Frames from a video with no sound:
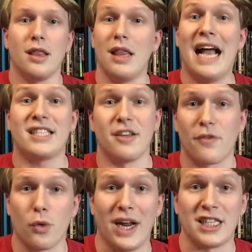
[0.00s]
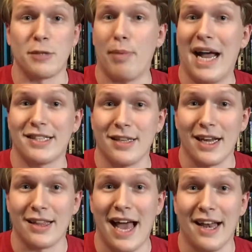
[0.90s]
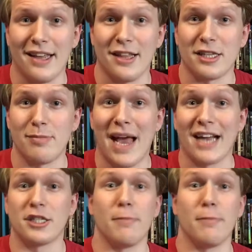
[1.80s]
Lots of great spots like that in this match.